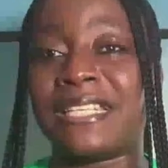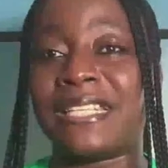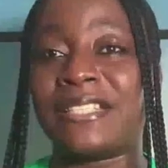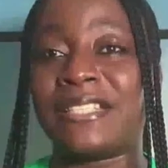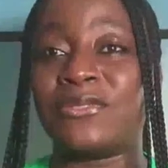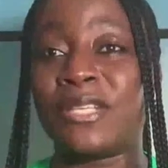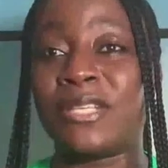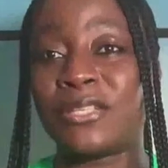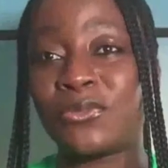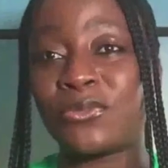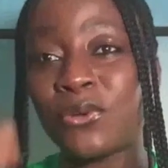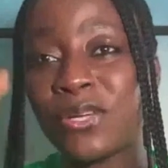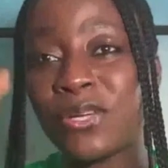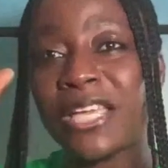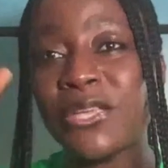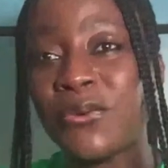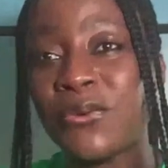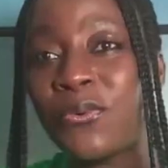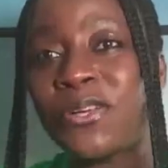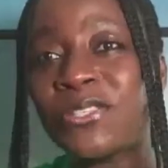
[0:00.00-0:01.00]
So the taller
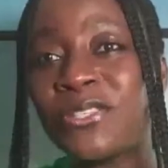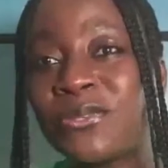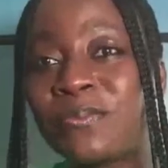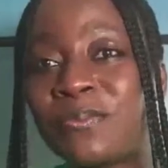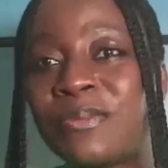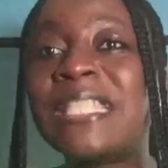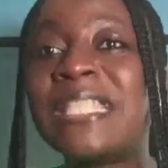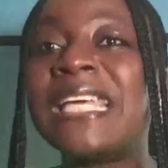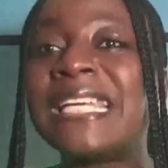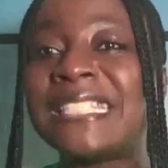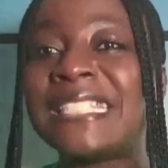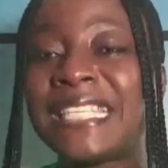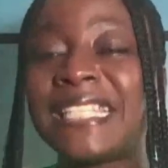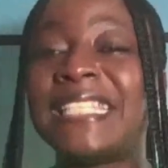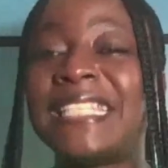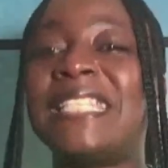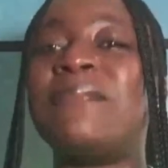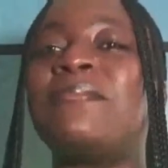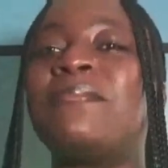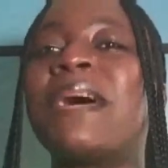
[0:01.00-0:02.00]
you want to be, the
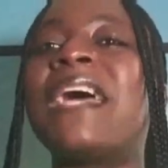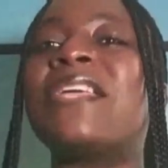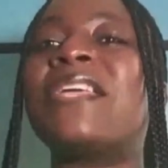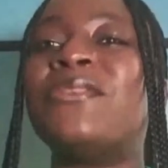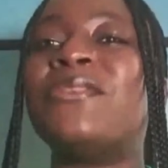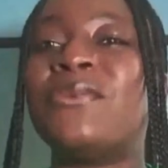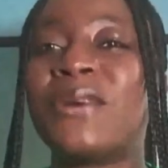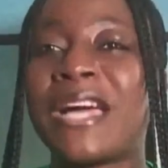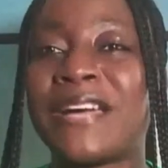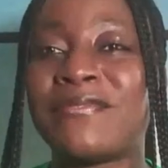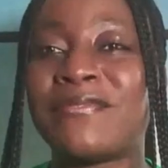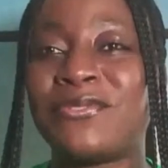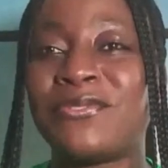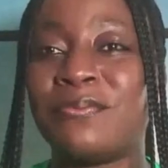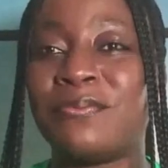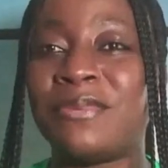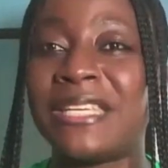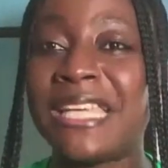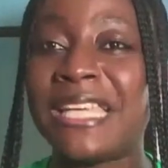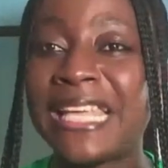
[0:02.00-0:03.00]
deeper you have to
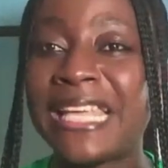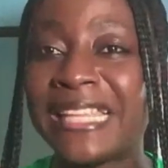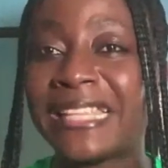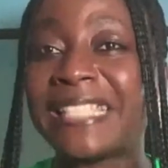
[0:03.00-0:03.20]
be.